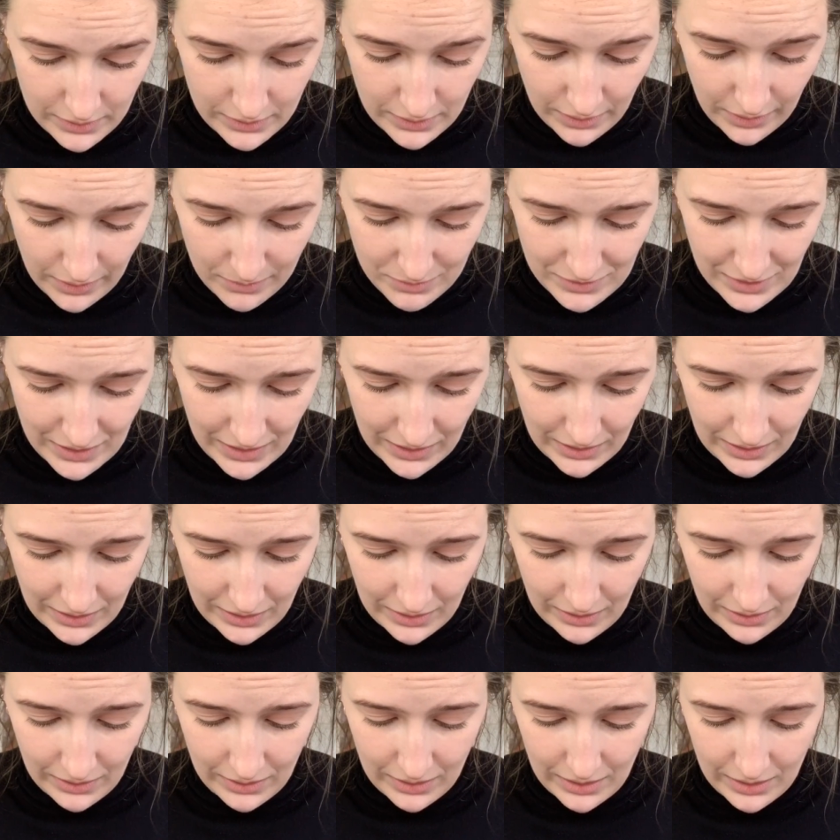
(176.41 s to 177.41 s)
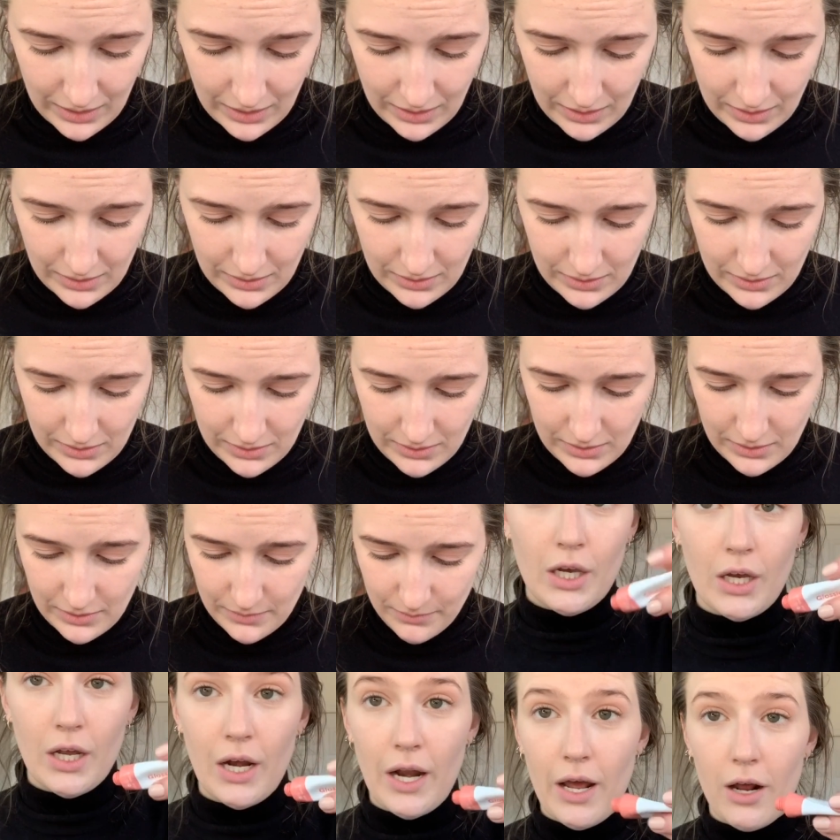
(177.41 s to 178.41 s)
So I'm taking this
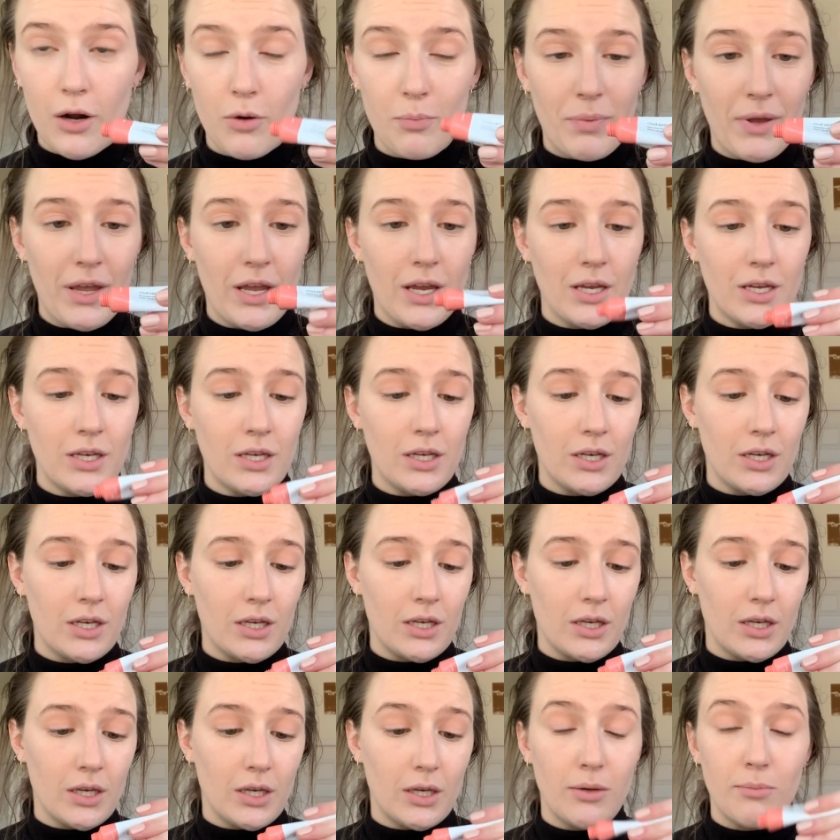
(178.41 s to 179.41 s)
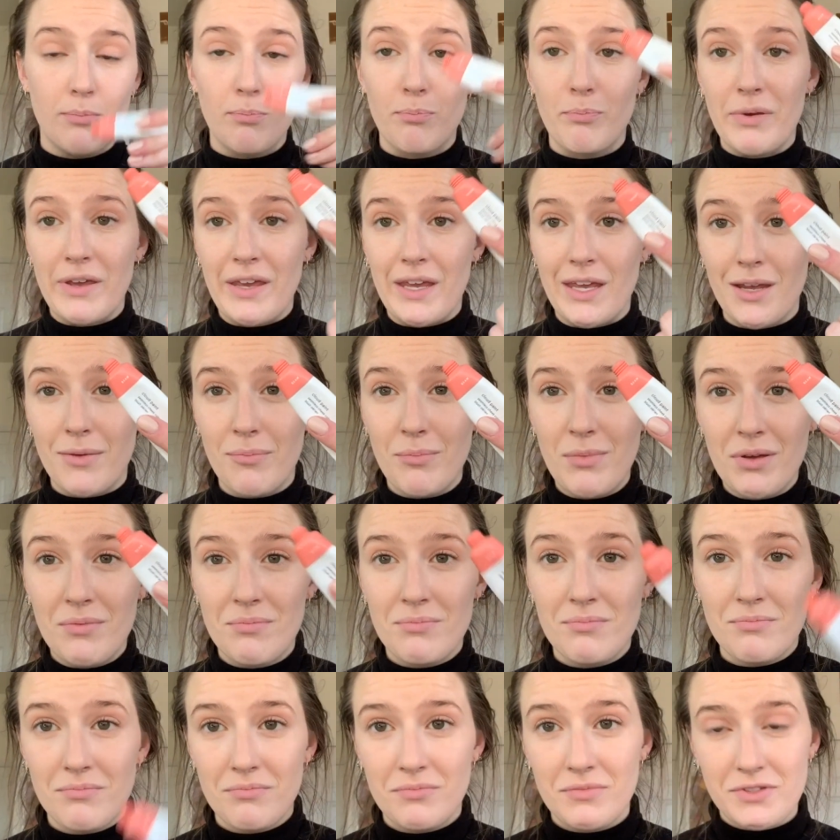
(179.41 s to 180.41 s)
cloud paint in Beam.
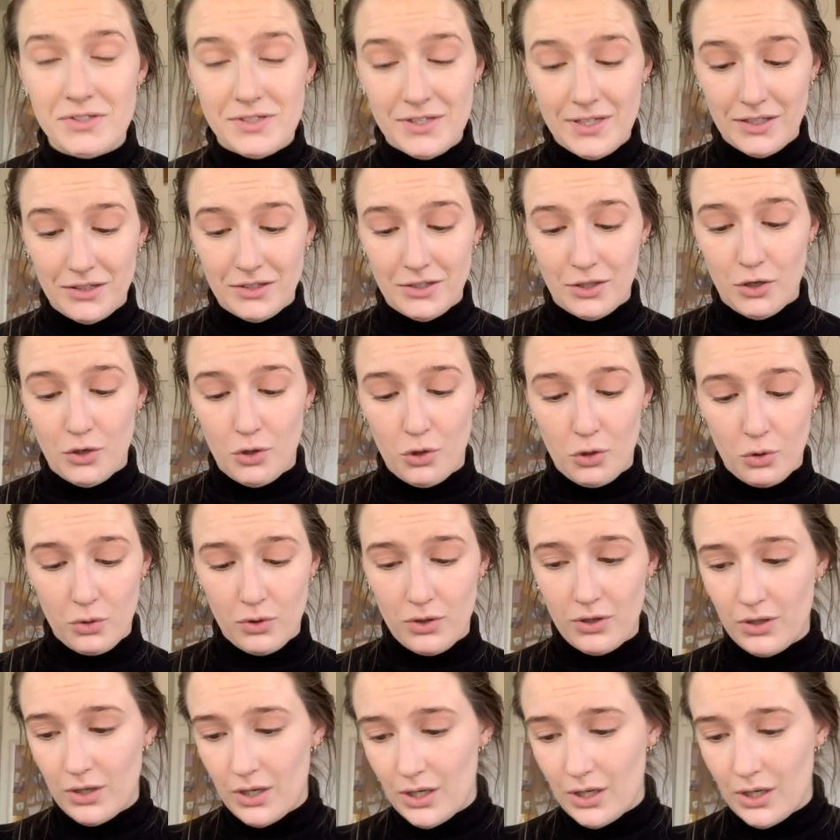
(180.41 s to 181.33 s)
It's like the coral